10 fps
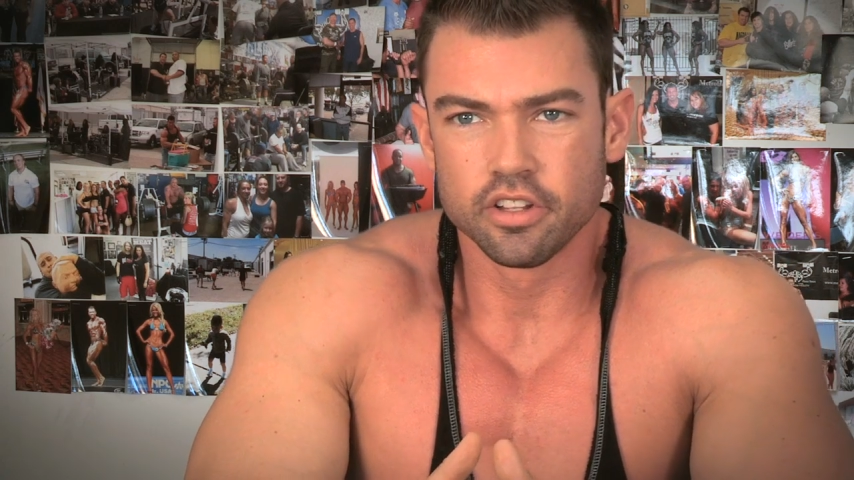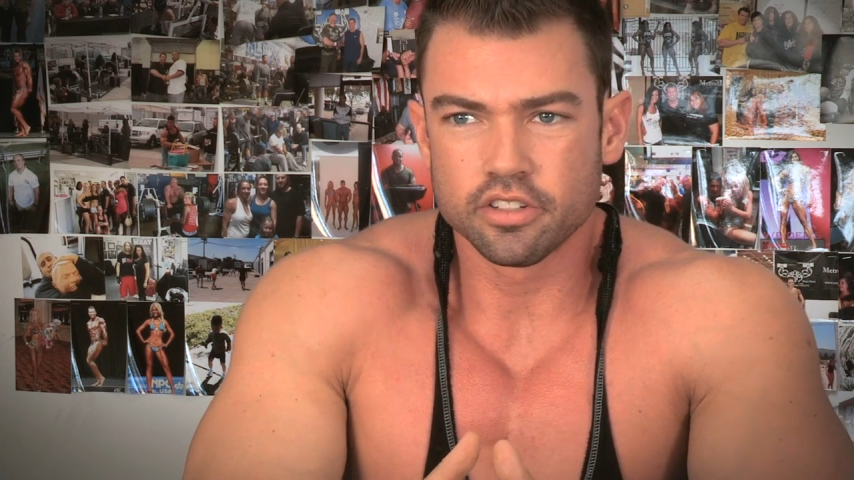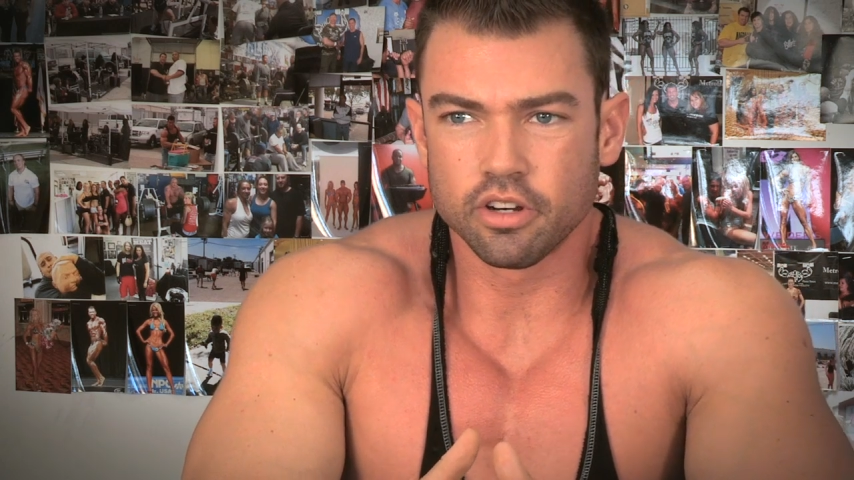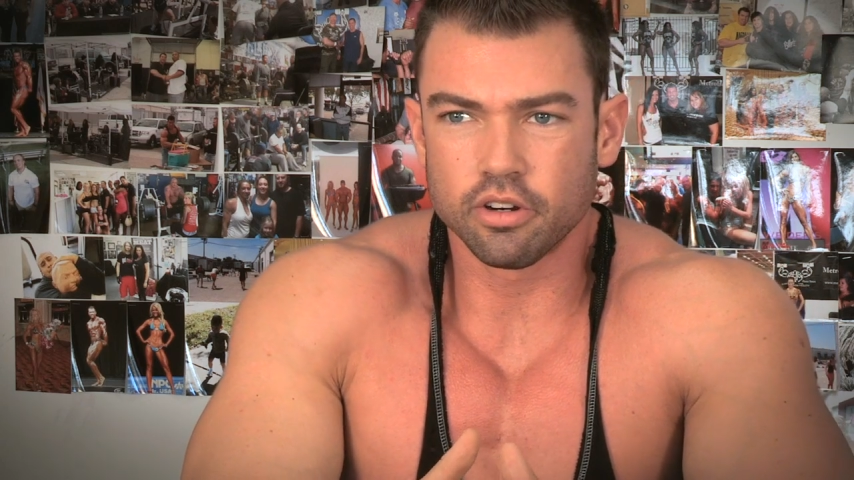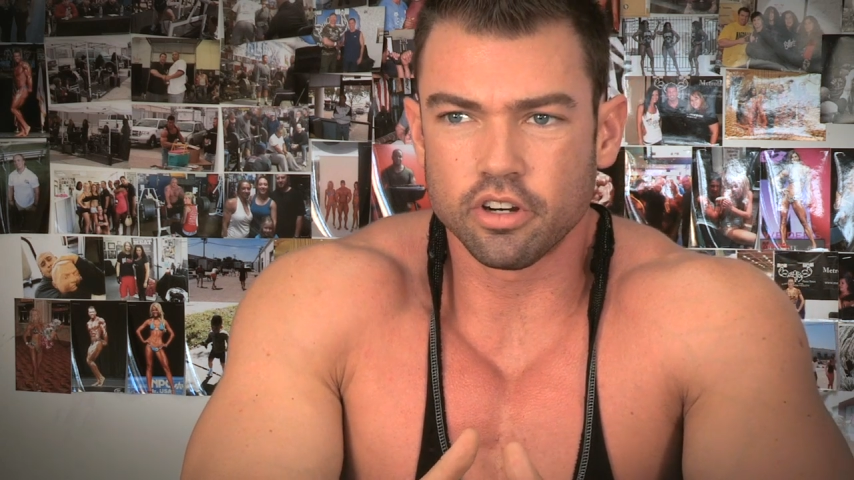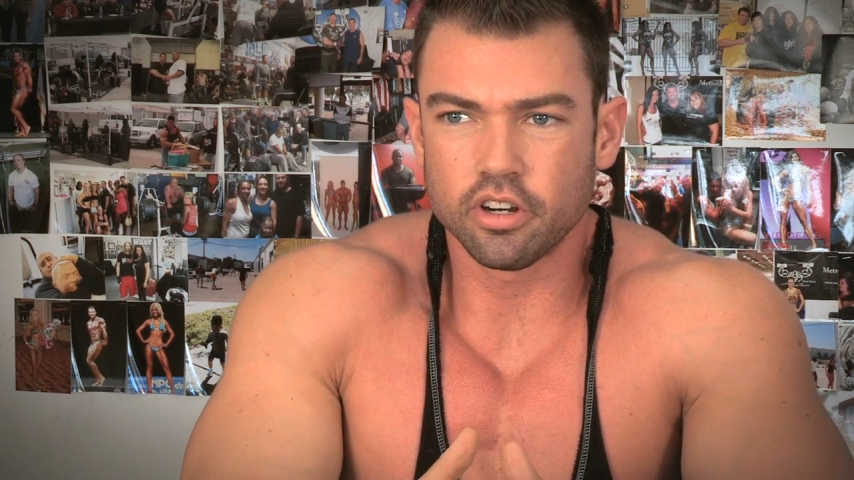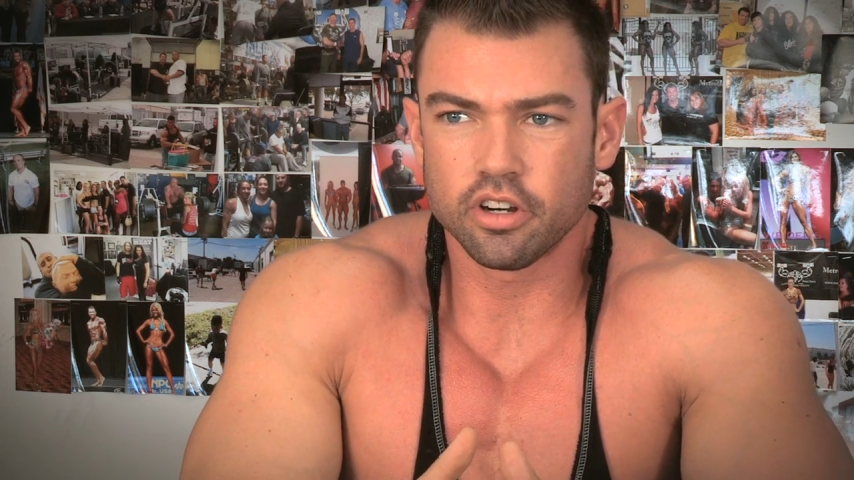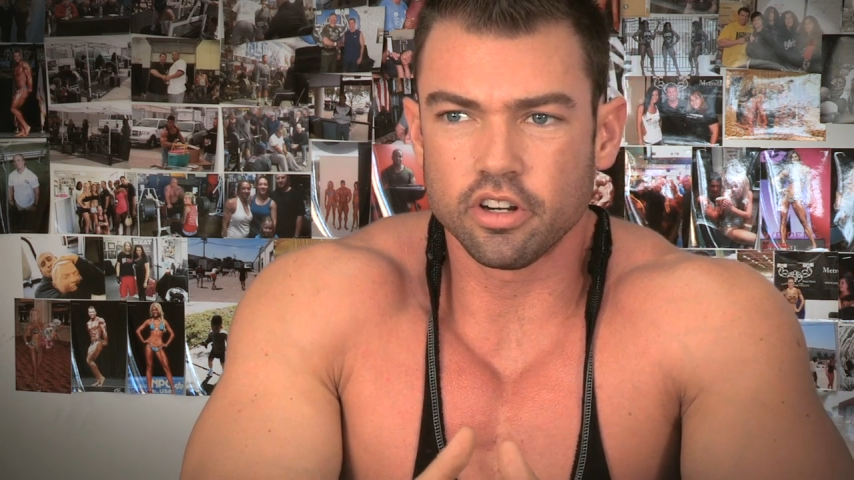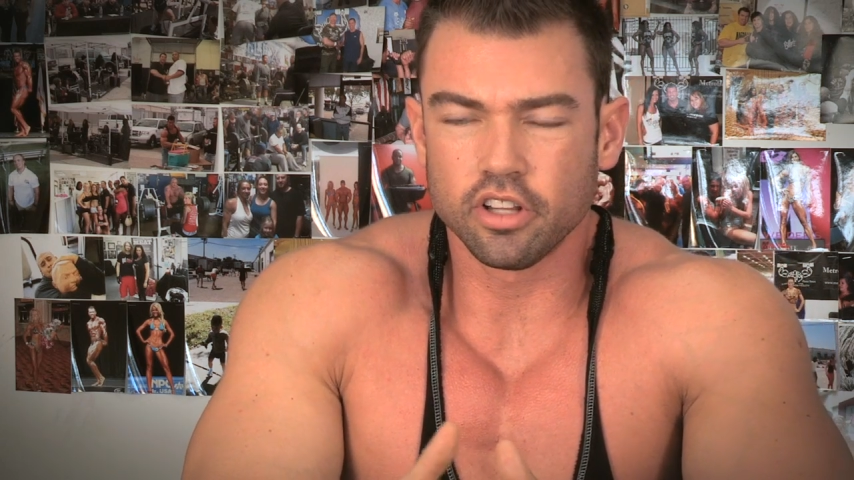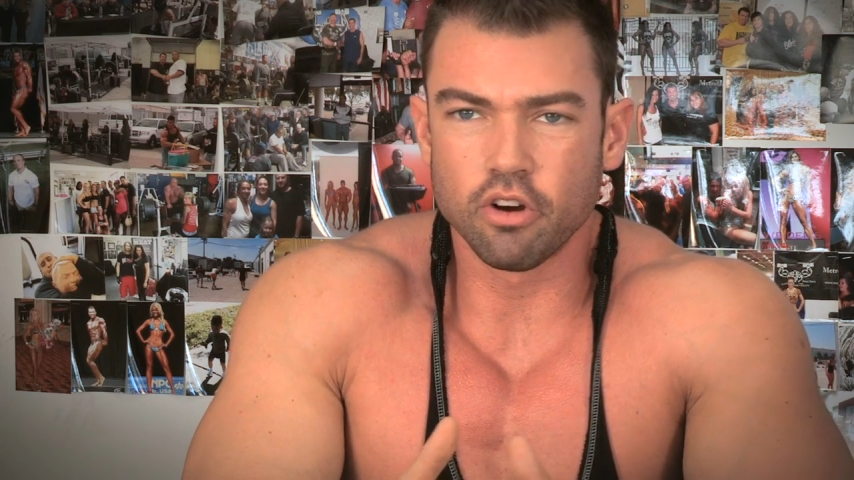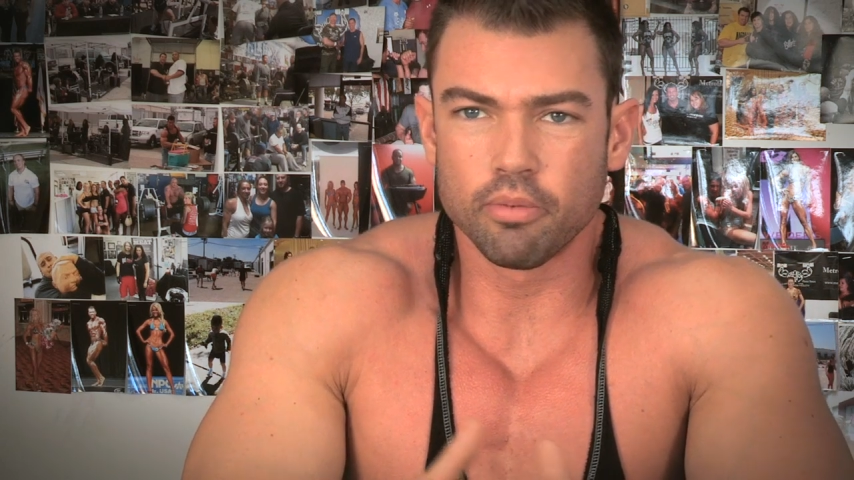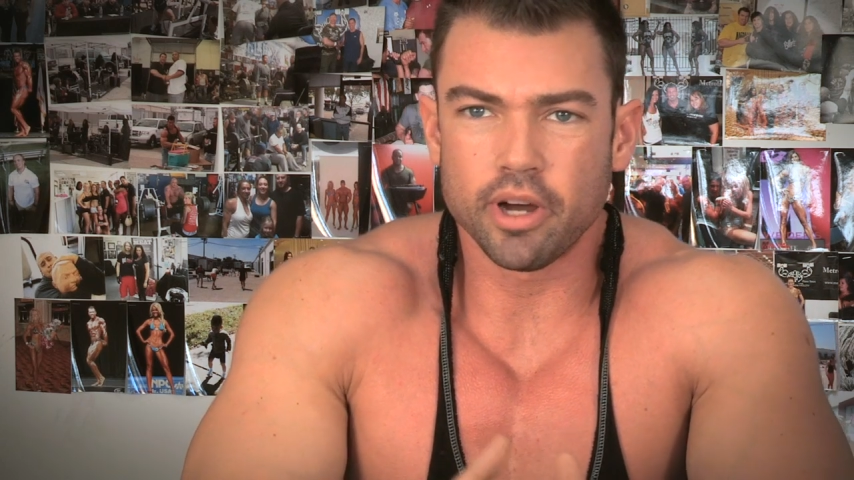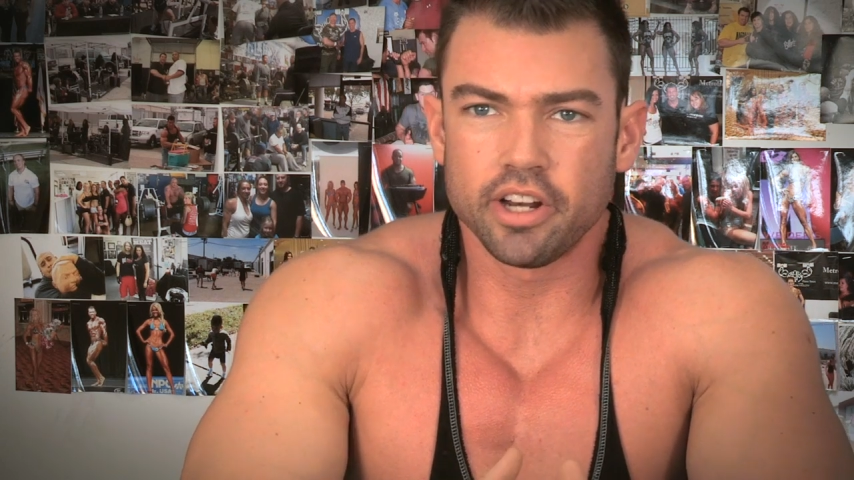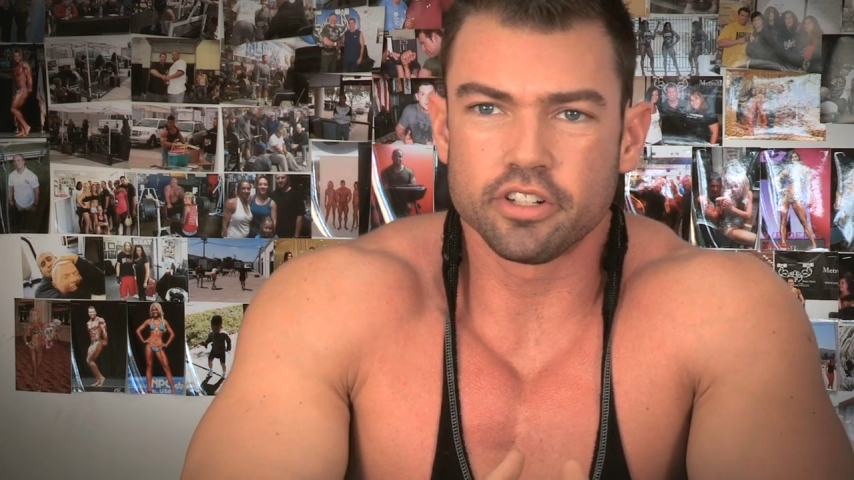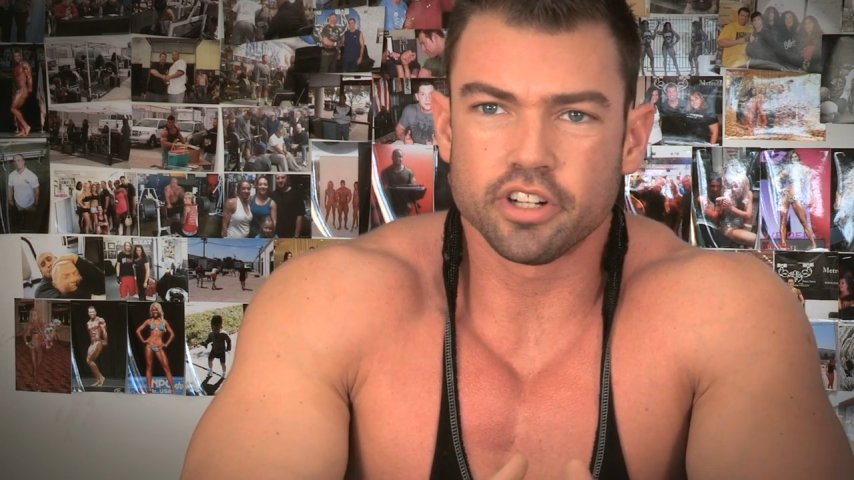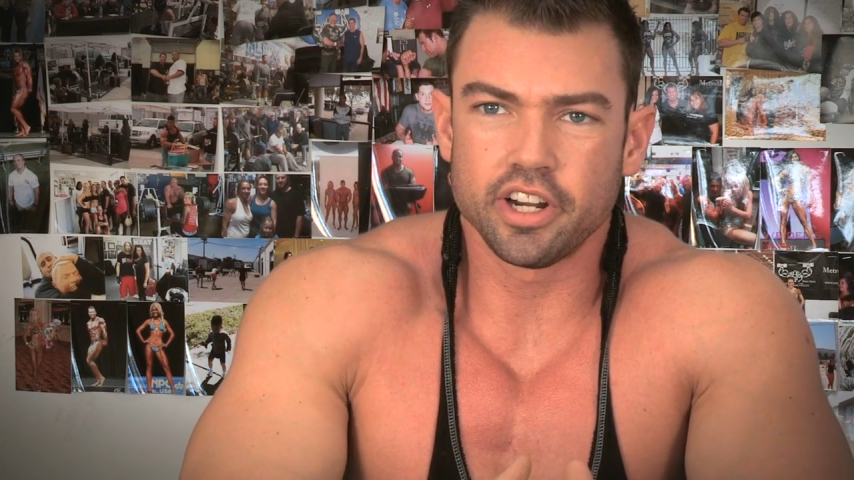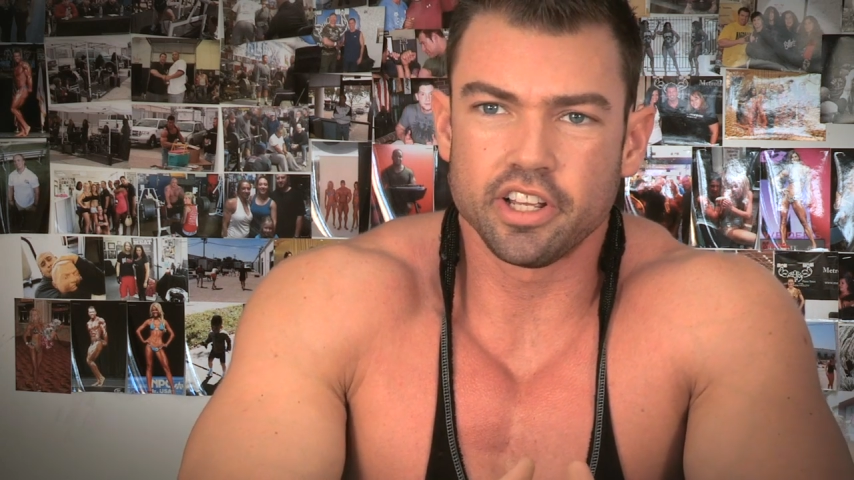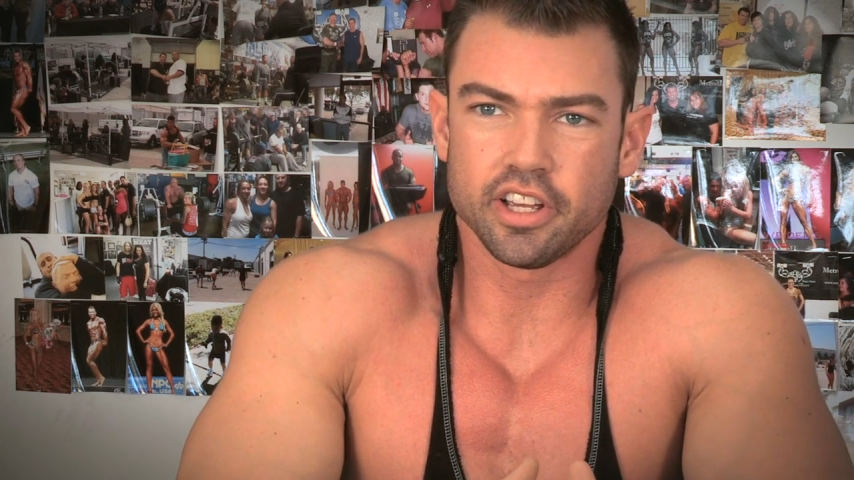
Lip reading: So her lower body training